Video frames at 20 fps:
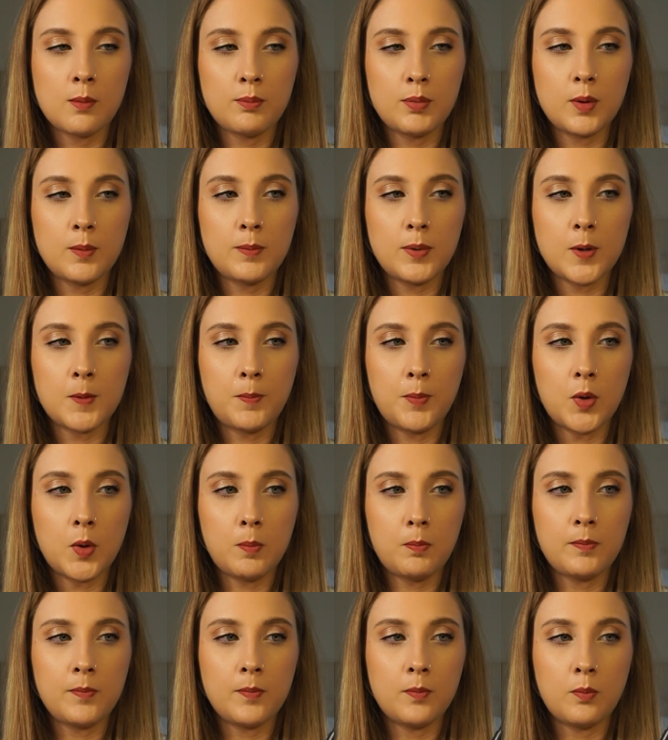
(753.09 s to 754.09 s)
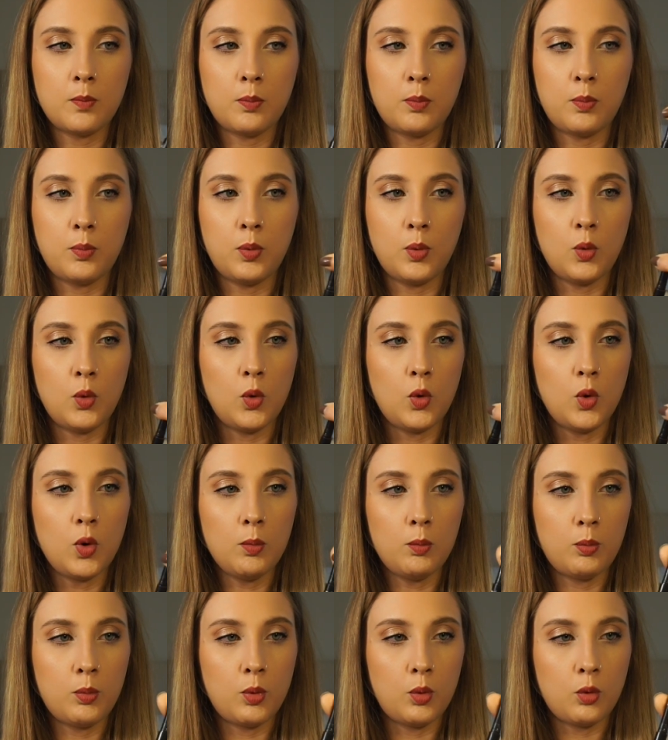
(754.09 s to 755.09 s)
boop, boop, boop,
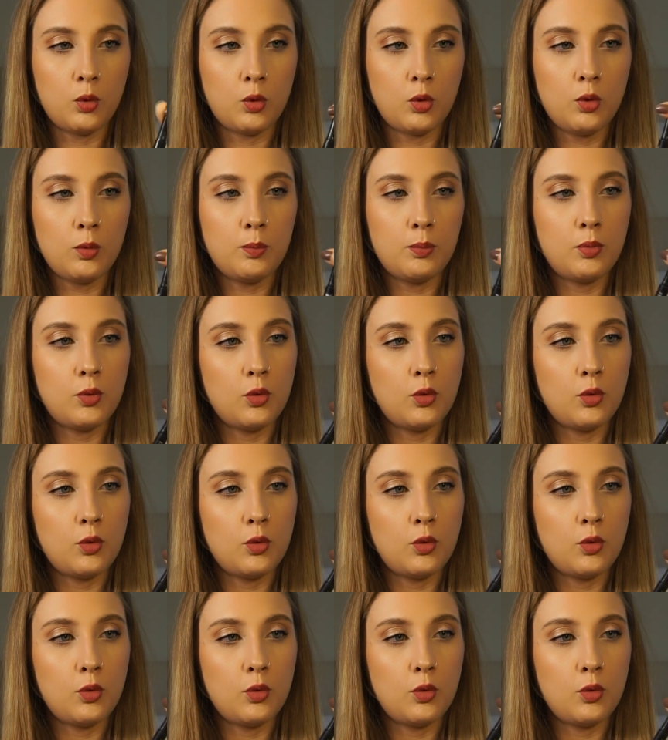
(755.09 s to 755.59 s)
boop, boop,